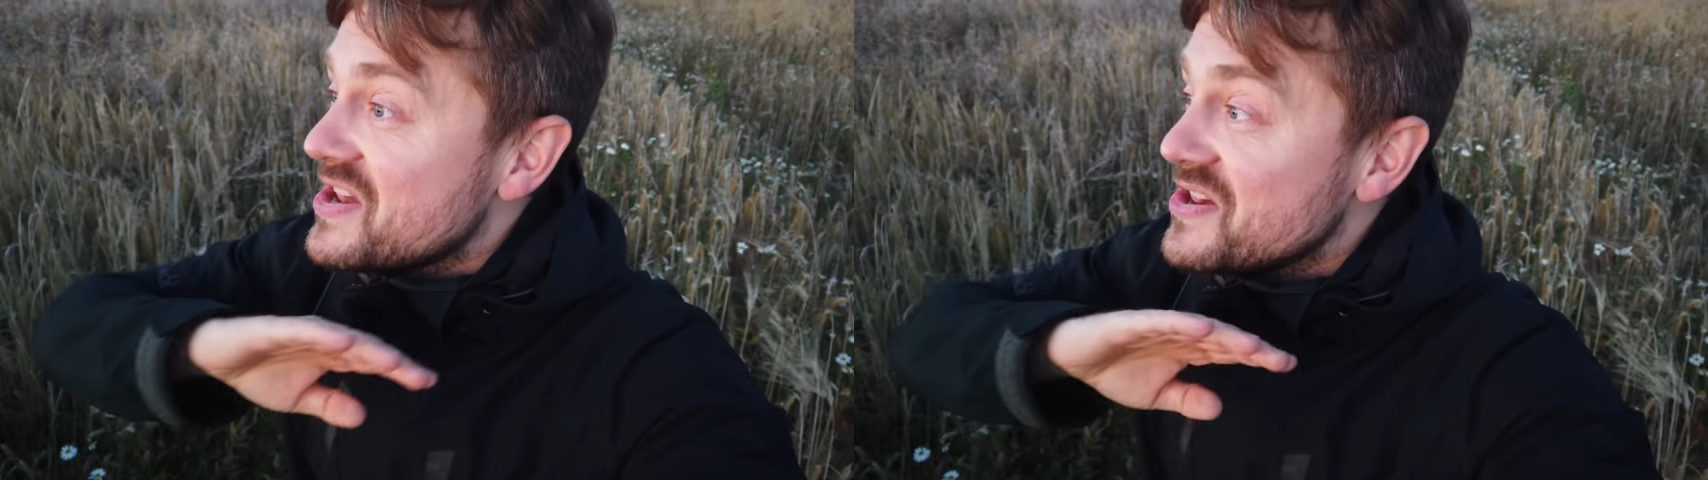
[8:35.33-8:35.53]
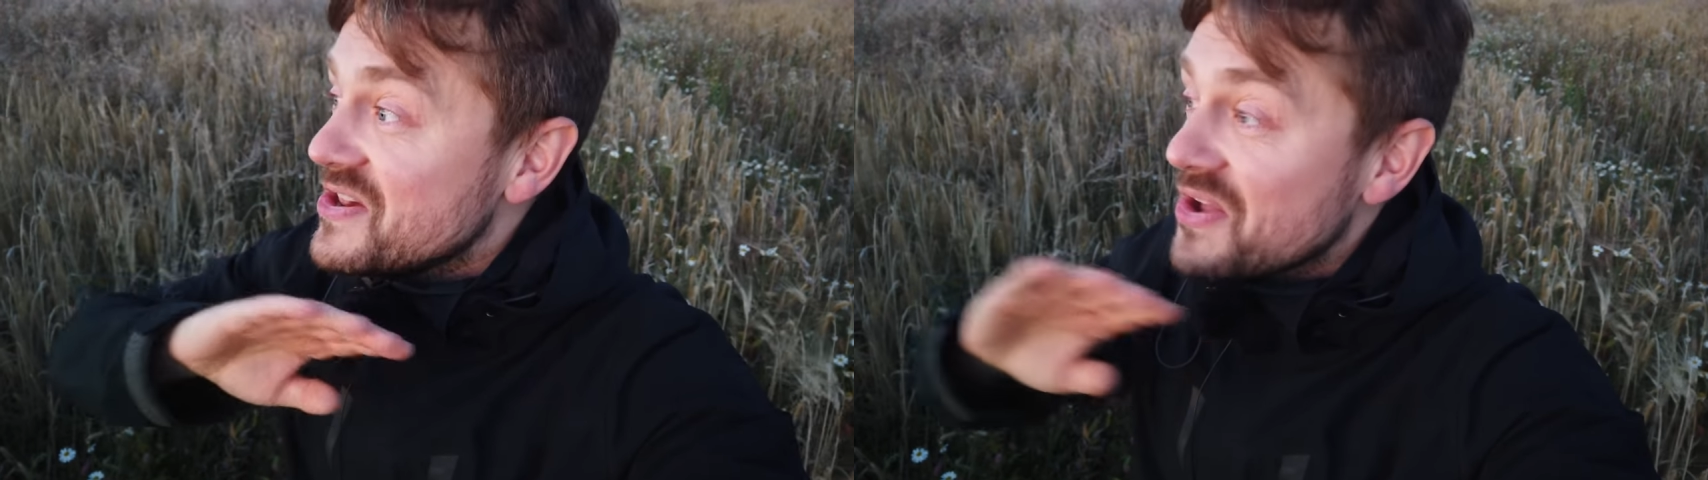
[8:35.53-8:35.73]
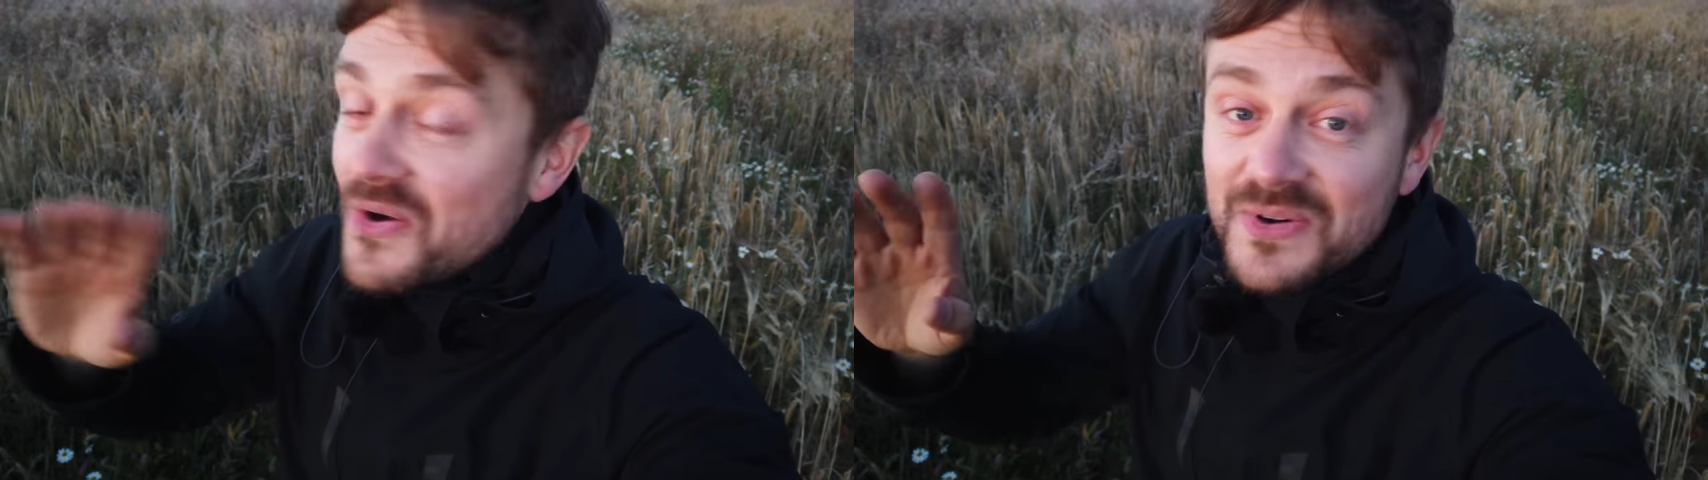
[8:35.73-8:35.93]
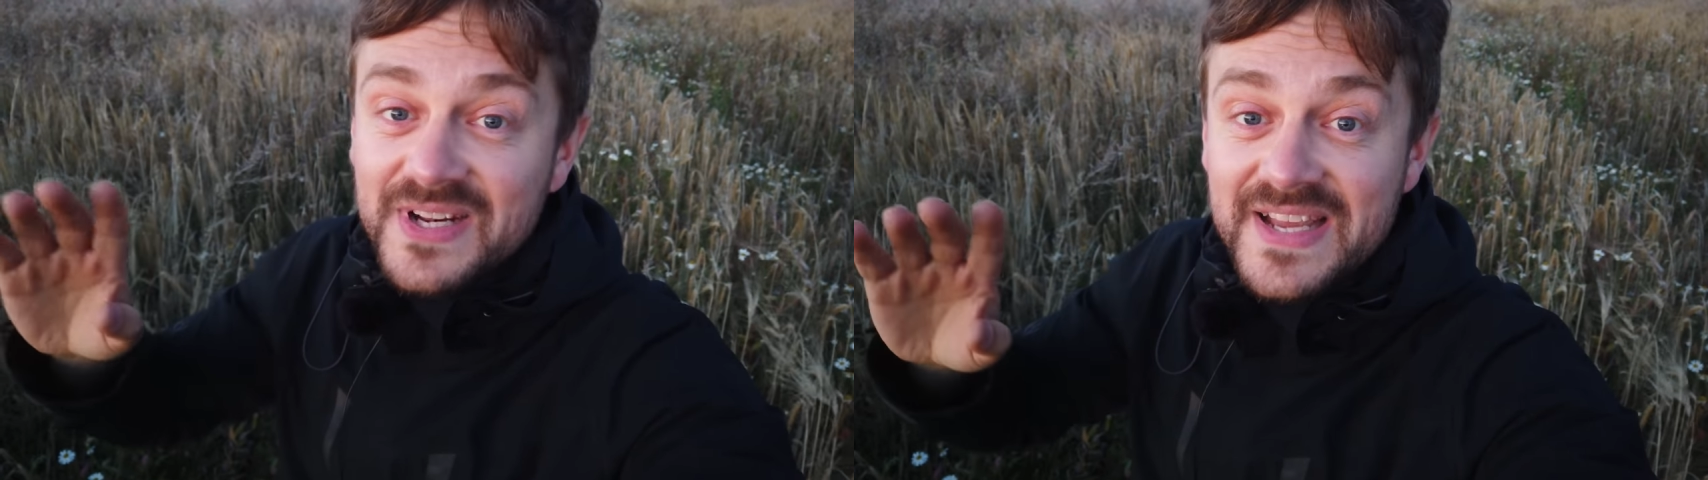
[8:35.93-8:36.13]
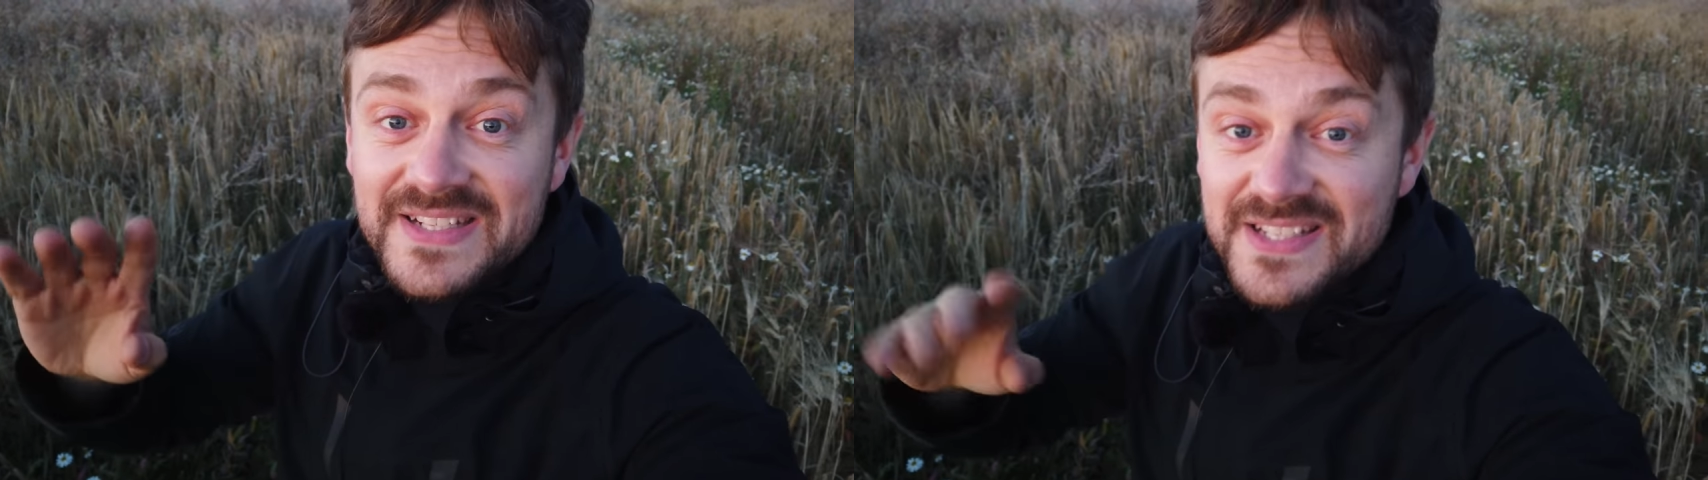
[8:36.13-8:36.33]

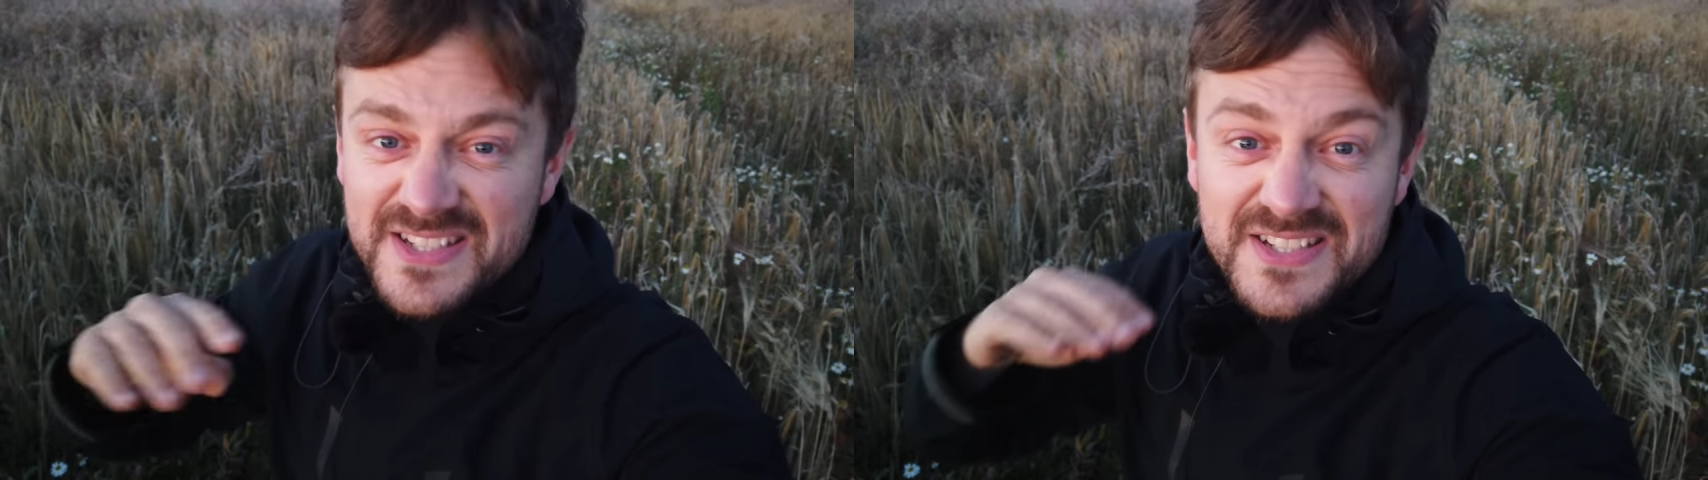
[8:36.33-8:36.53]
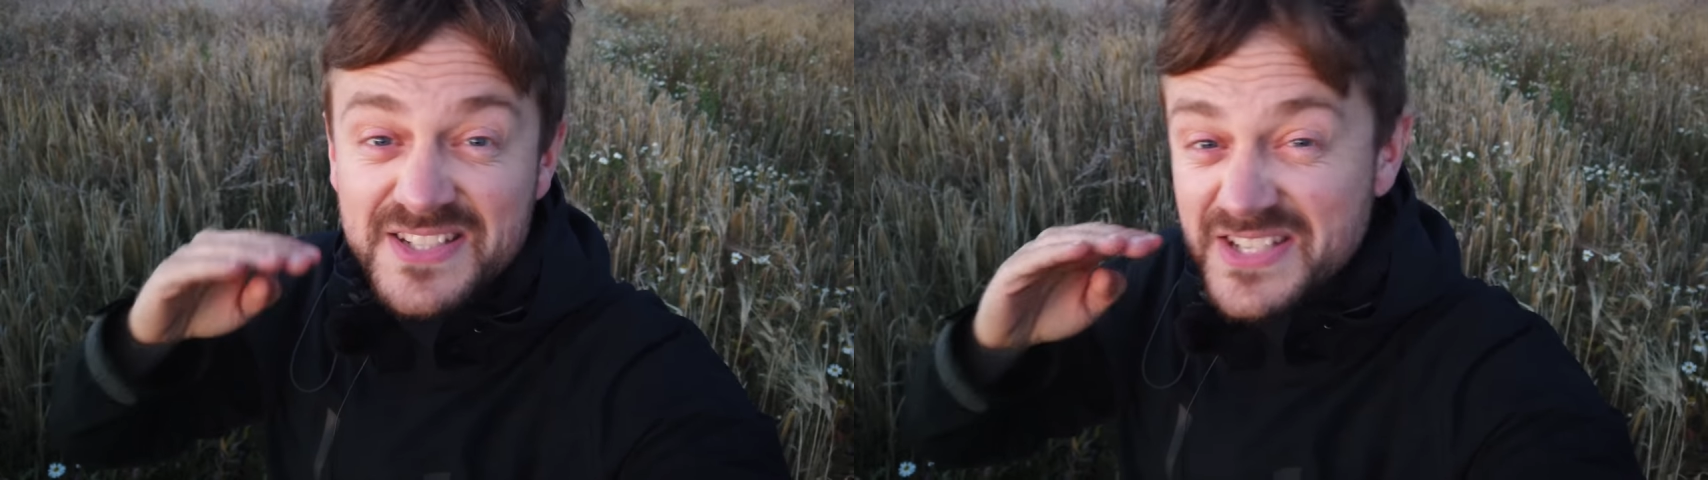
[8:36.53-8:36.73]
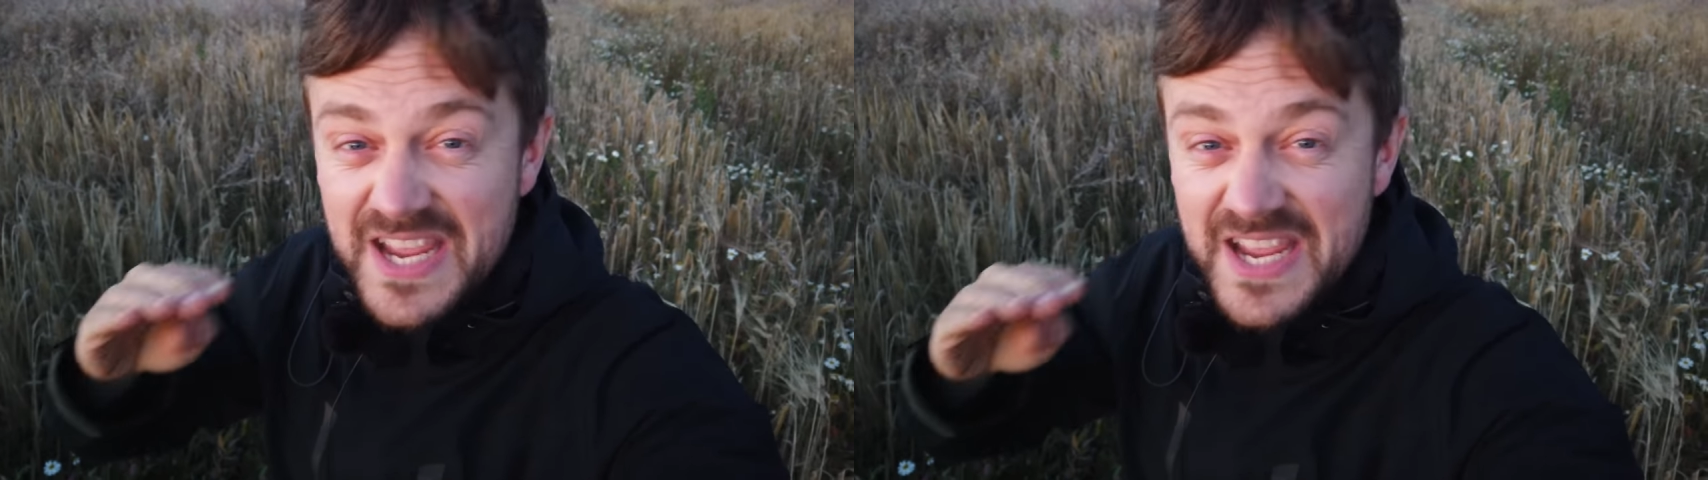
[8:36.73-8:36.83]
long lens